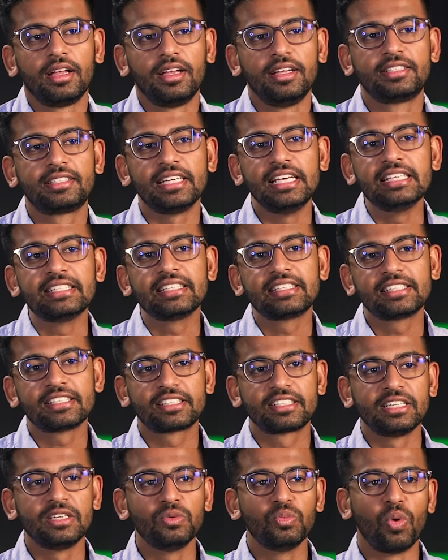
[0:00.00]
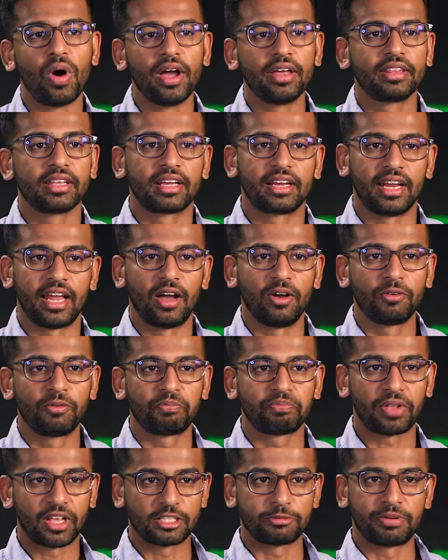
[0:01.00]
It's easy to see why the cloud
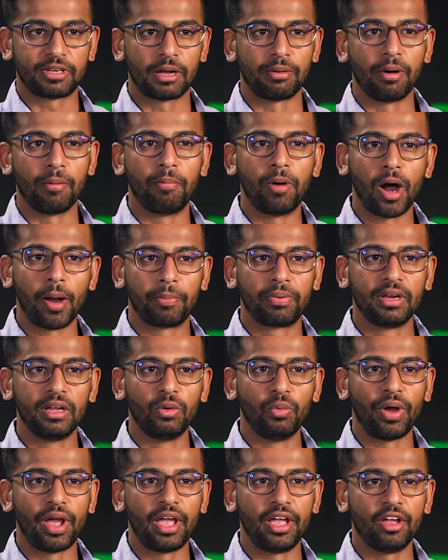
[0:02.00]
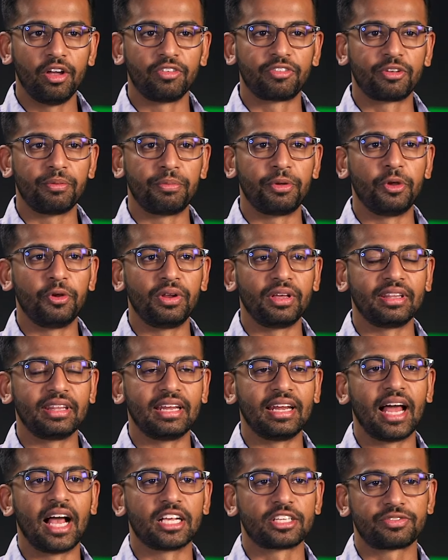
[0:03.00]
has become a popular way of computing in the
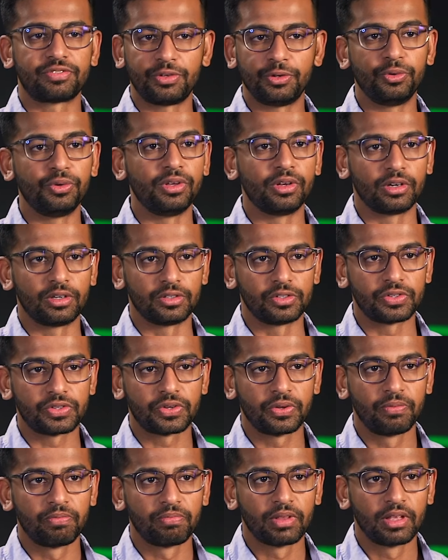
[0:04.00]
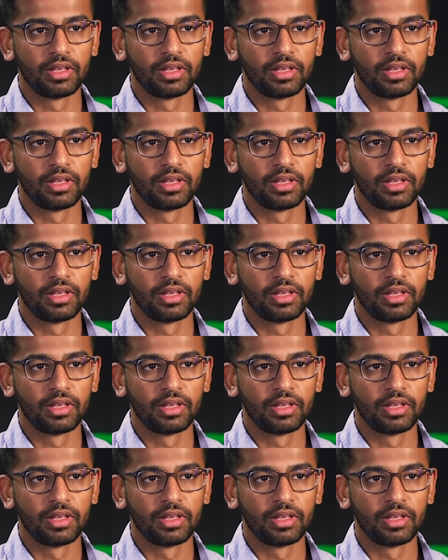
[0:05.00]
last few years.